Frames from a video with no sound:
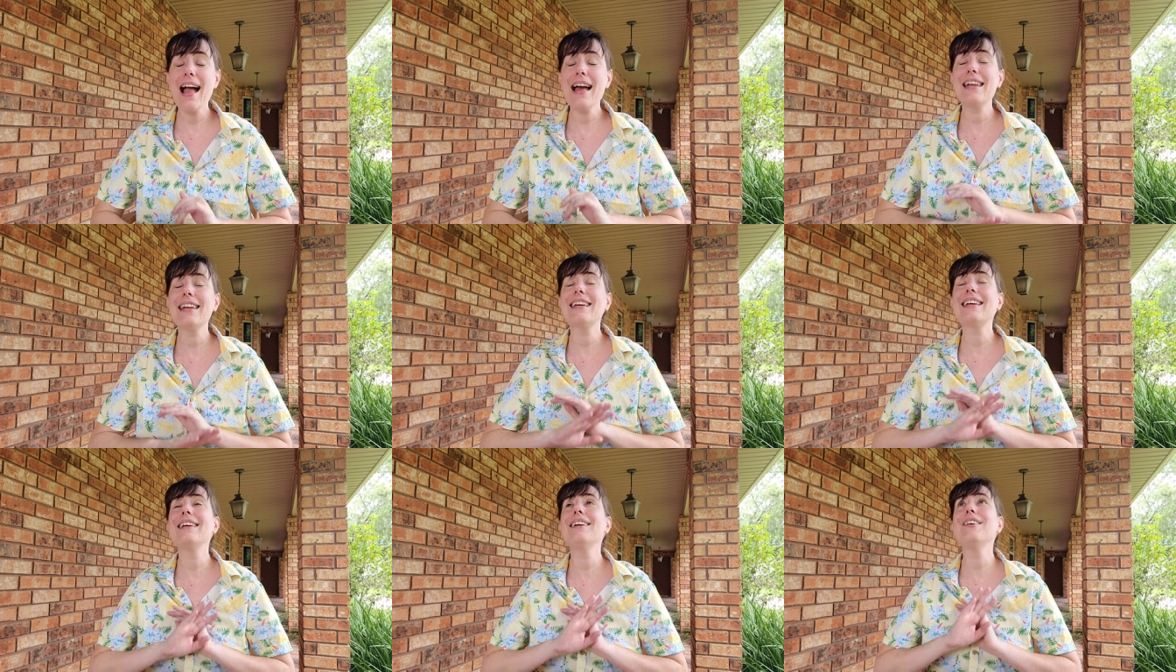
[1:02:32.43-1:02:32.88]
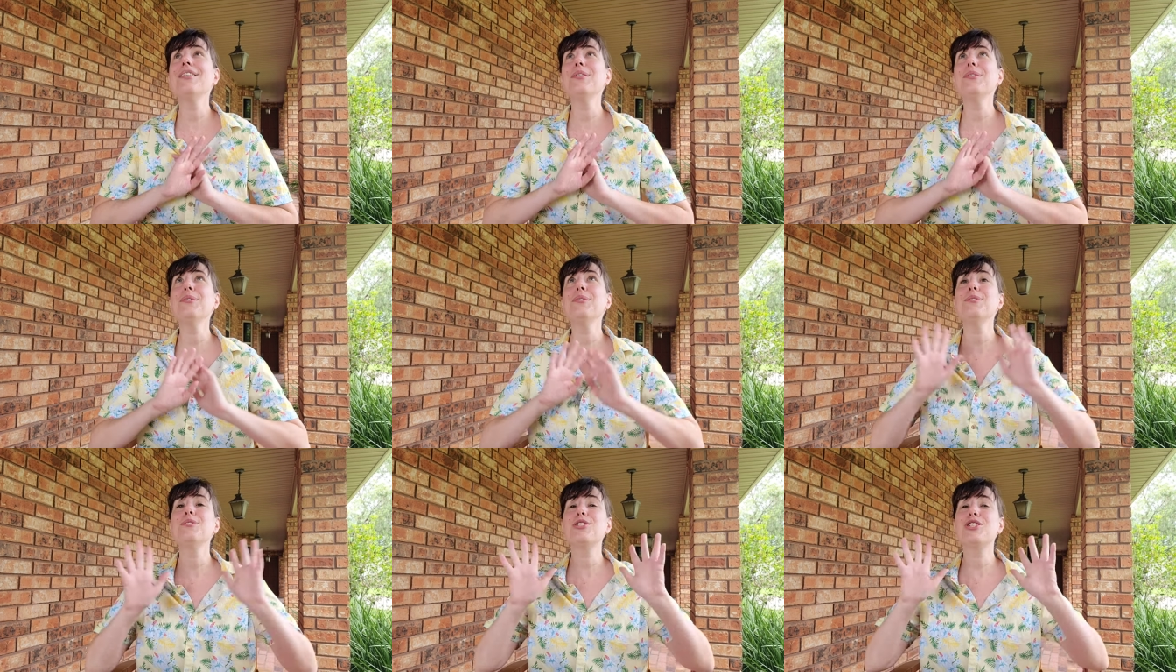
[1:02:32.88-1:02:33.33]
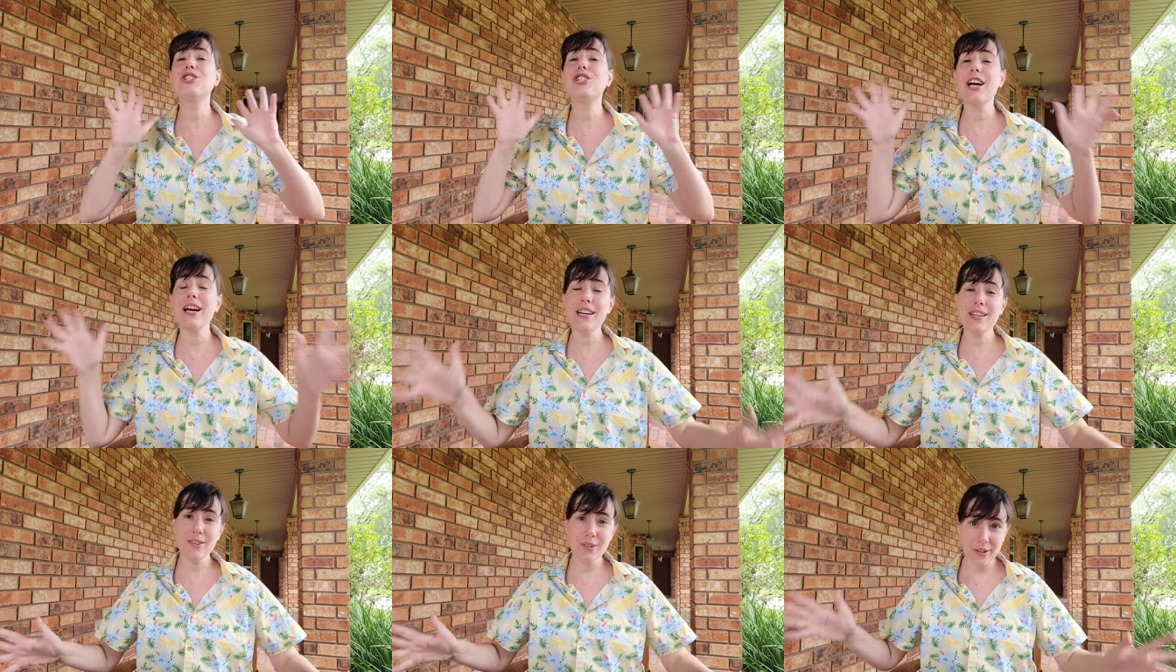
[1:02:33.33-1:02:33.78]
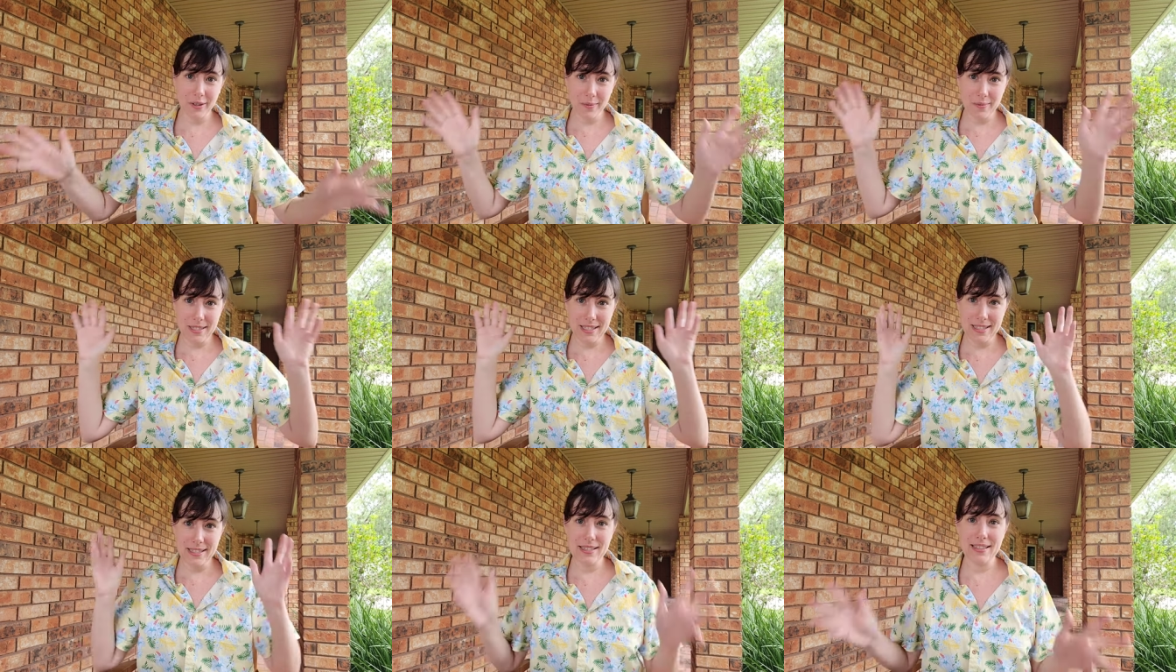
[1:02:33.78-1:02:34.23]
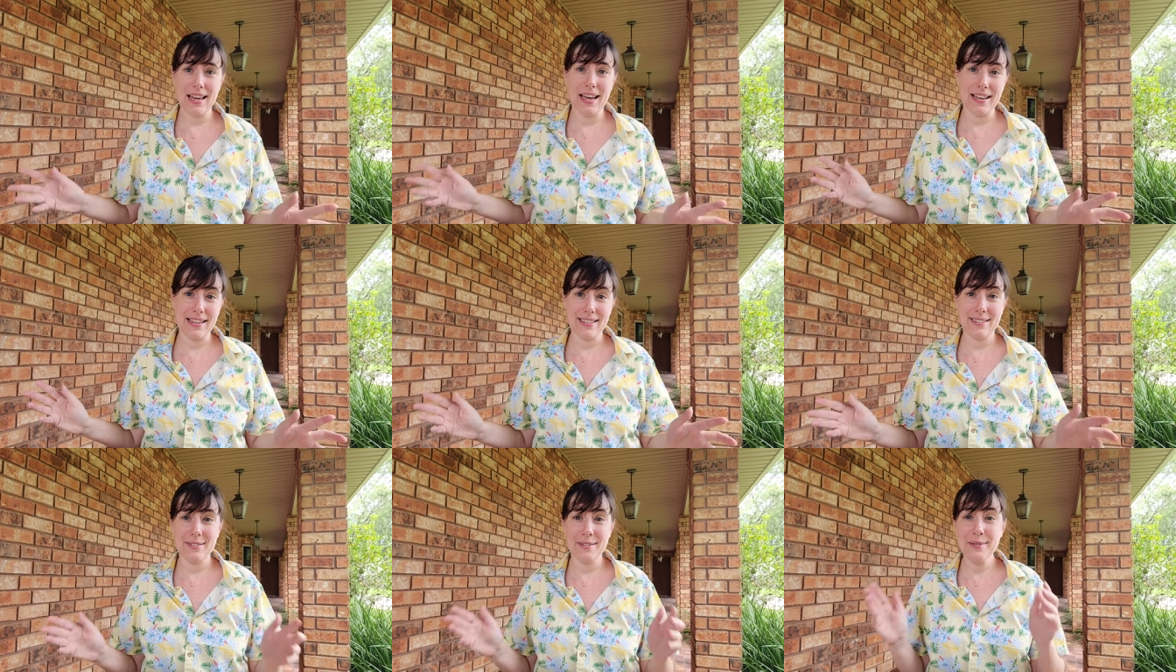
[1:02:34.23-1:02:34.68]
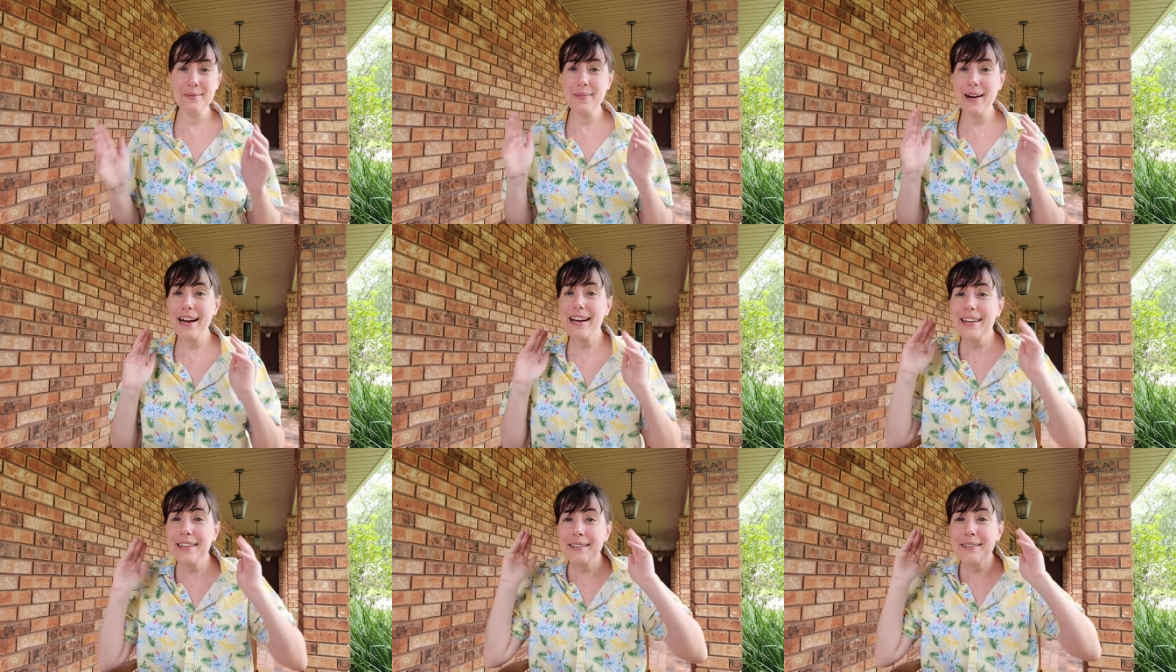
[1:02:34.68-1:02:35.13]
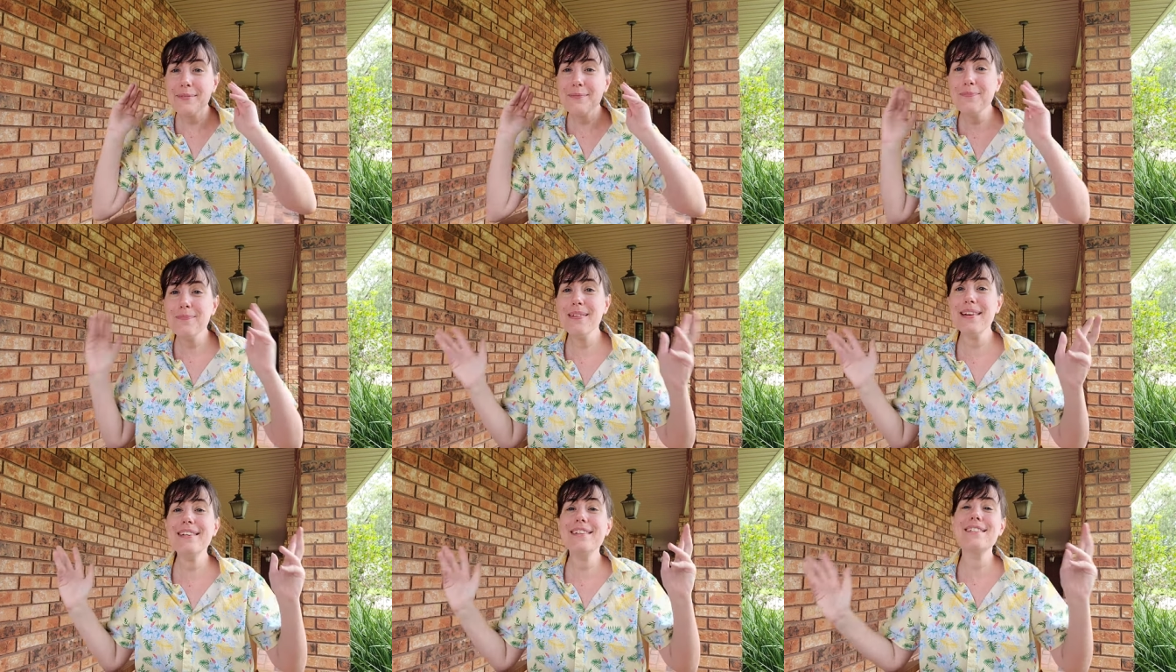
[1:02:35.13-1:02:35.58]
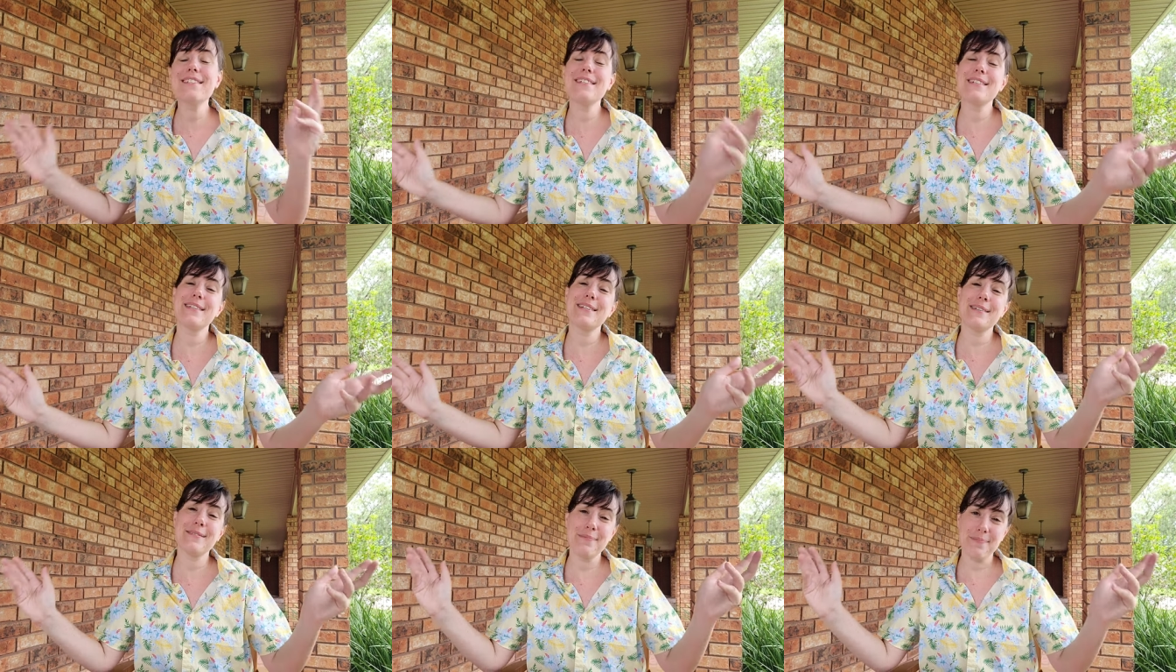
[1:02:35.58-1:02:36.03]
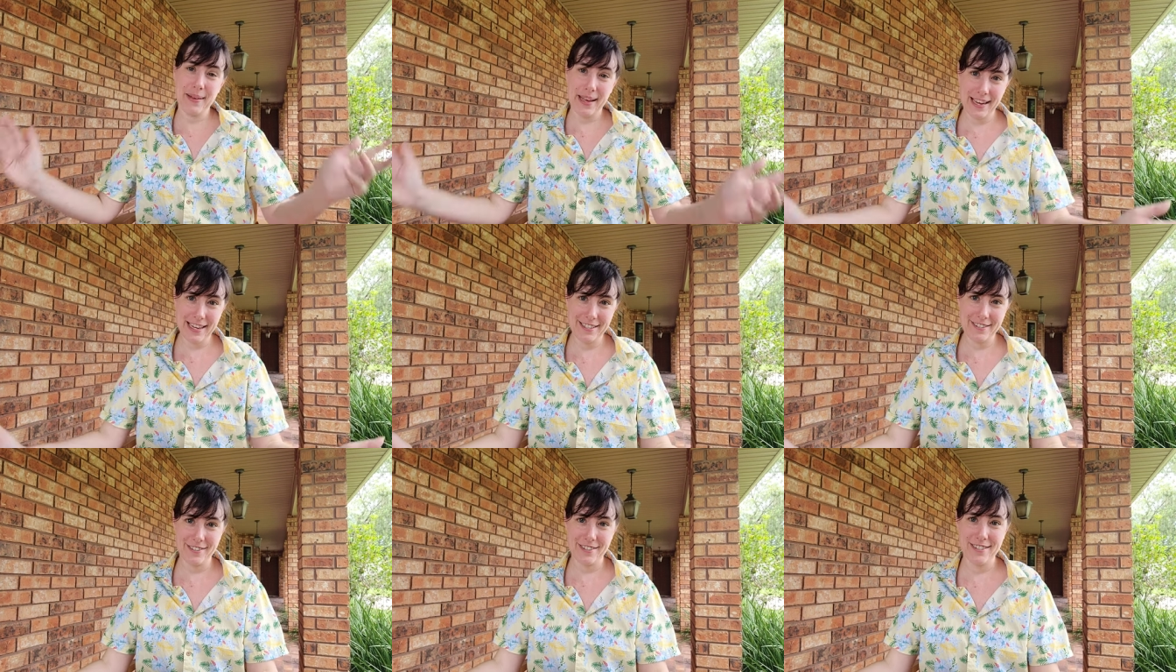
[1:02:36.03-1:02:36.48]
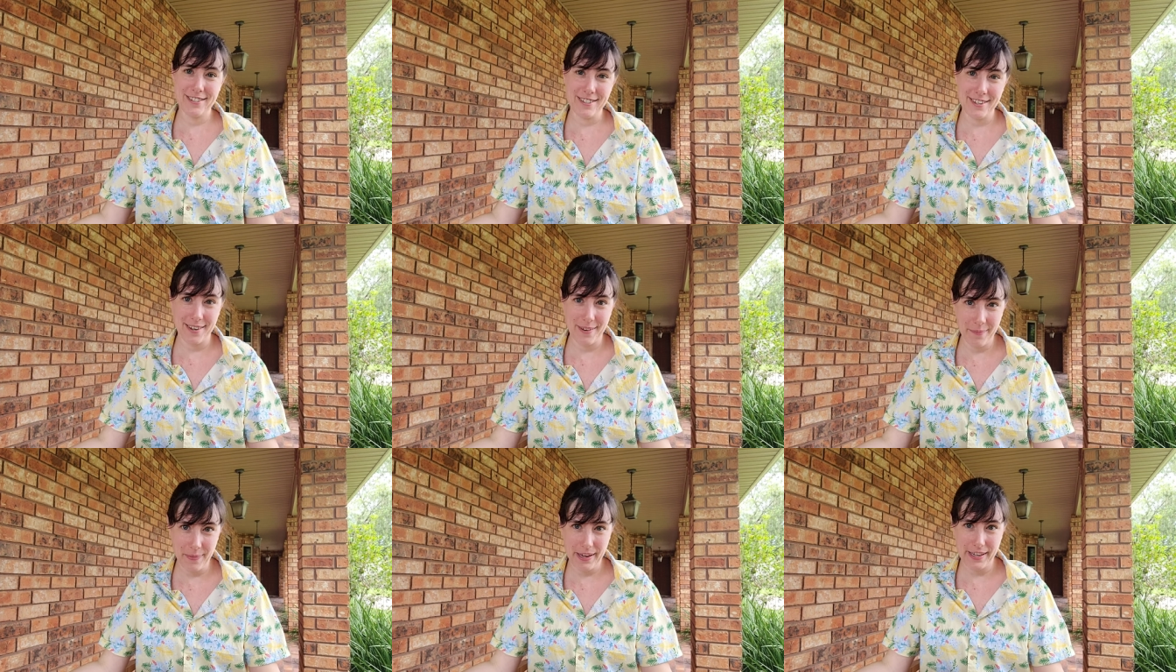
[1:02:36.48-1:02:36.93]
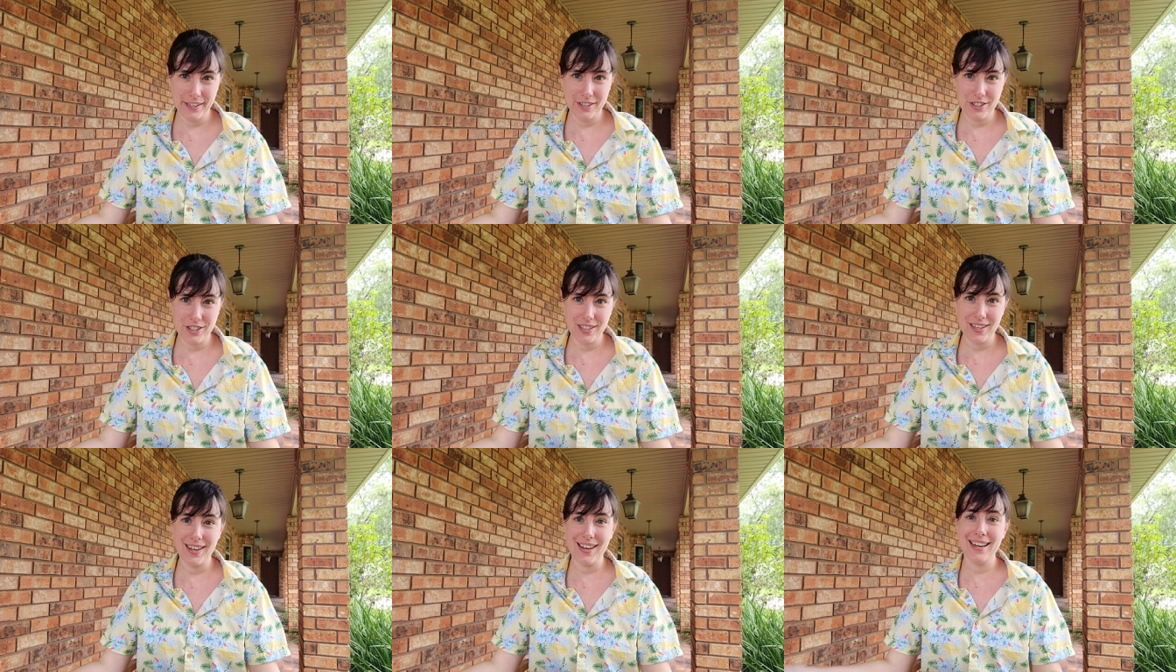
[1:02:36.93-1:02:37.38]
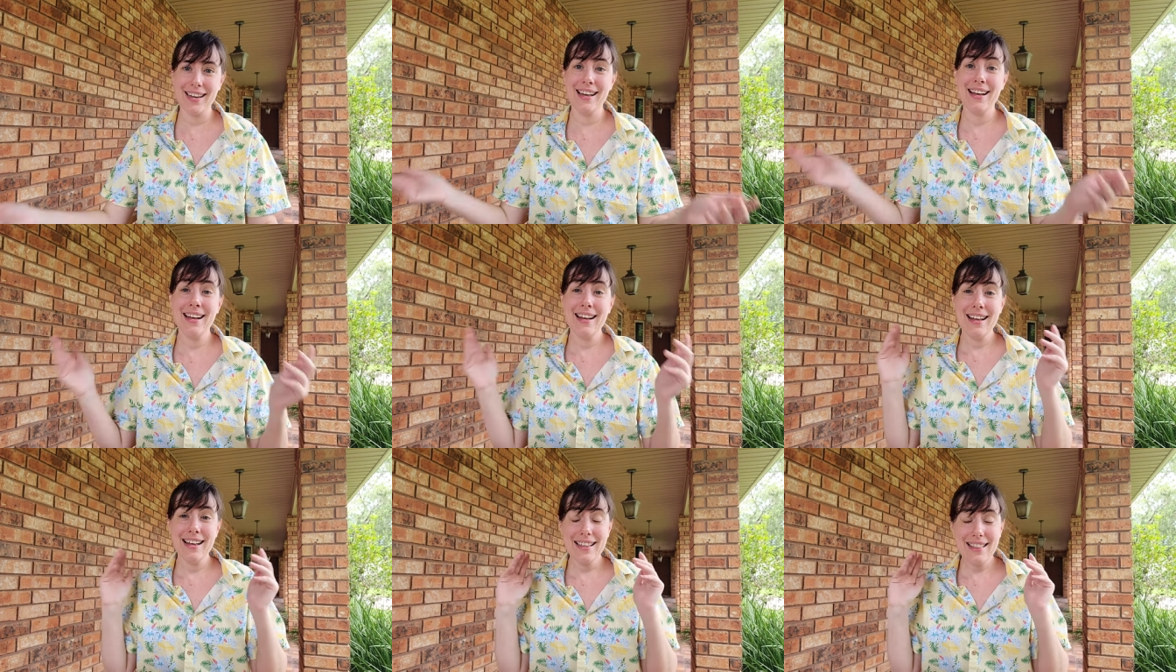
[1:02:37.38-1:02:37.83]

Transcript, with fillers: And huge, ginormous thanks to my amazing patrons on Patreon.